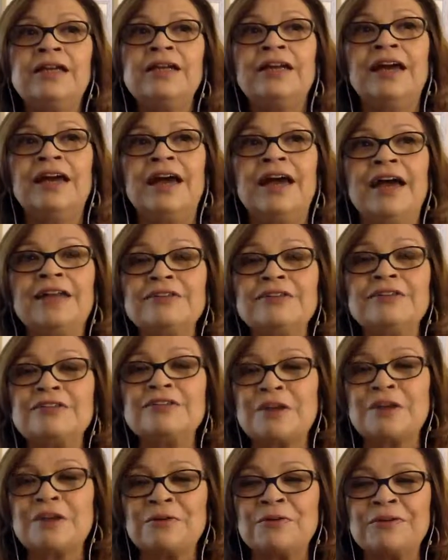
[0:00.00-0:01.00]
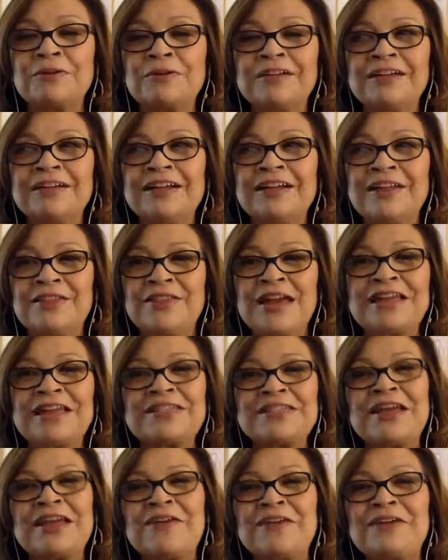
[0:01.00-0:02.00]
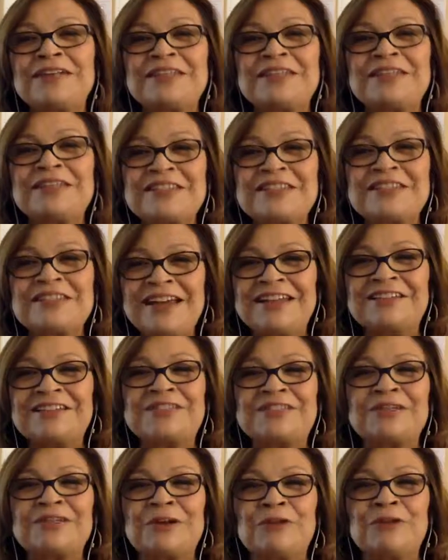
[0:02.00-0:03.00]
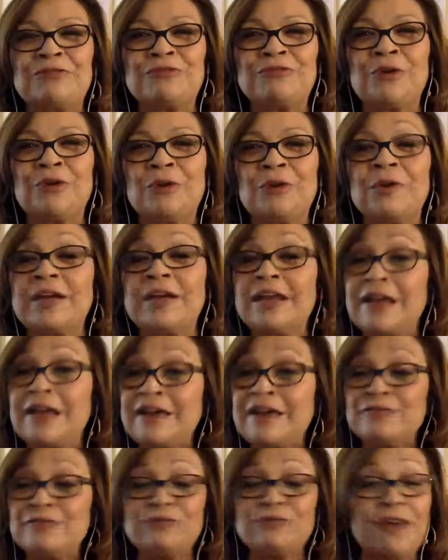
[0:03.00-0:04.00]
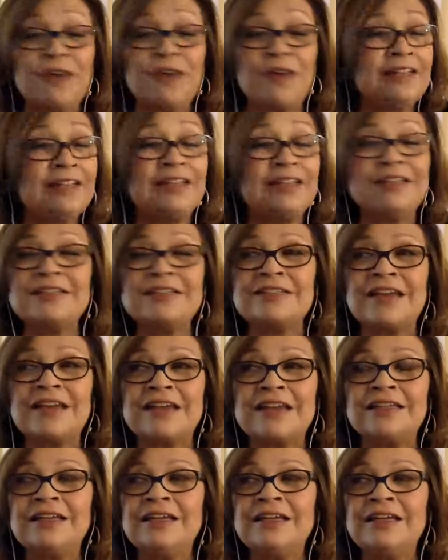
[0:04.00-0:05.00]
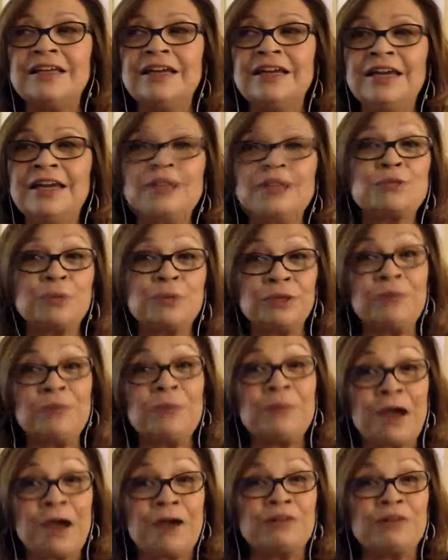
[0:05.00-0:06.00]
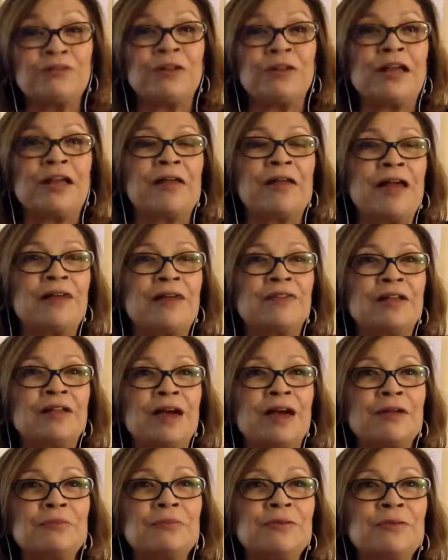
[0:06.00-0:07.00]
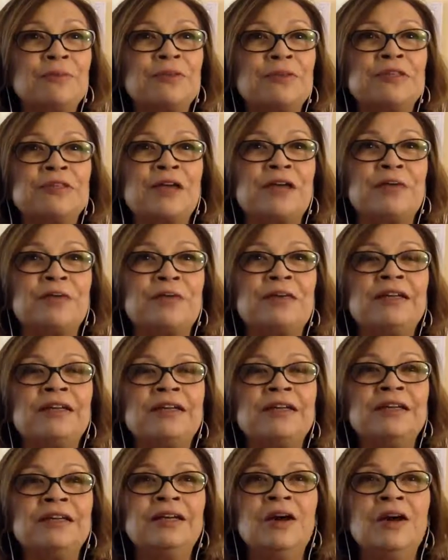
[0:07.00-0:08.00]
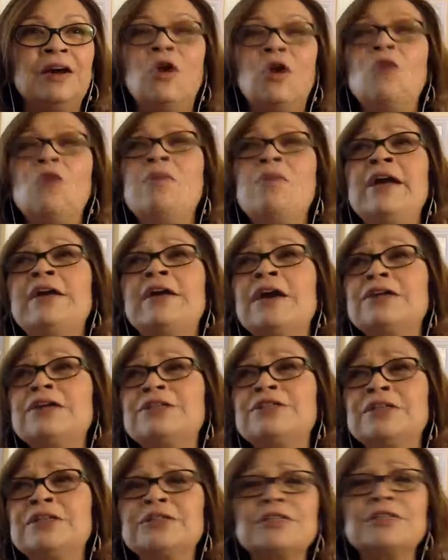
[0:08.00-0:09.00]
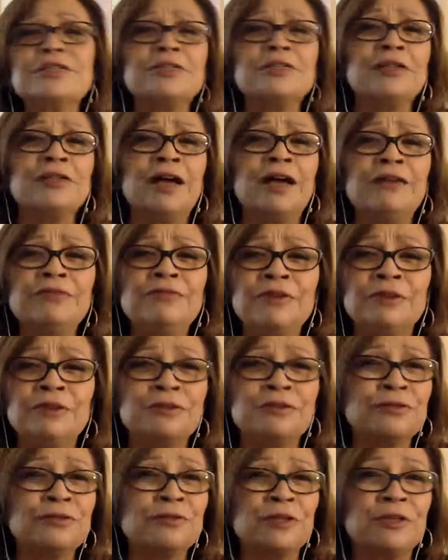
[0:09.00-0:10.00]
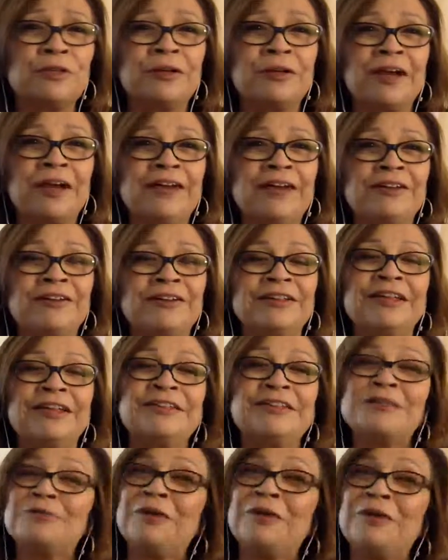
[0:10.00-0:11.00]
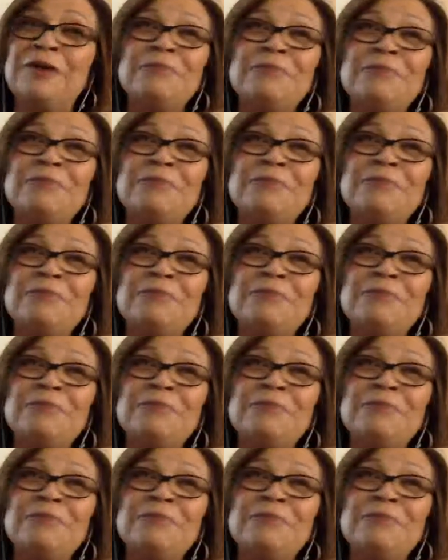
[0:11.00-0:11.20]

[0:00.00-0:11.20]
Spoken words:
And so that's how I decided to go forward. And I find, ladies, that it's pretty powerful. I'll have a lot of people tell me, oh my gosh, I just love your Twitter handle. And I said, well,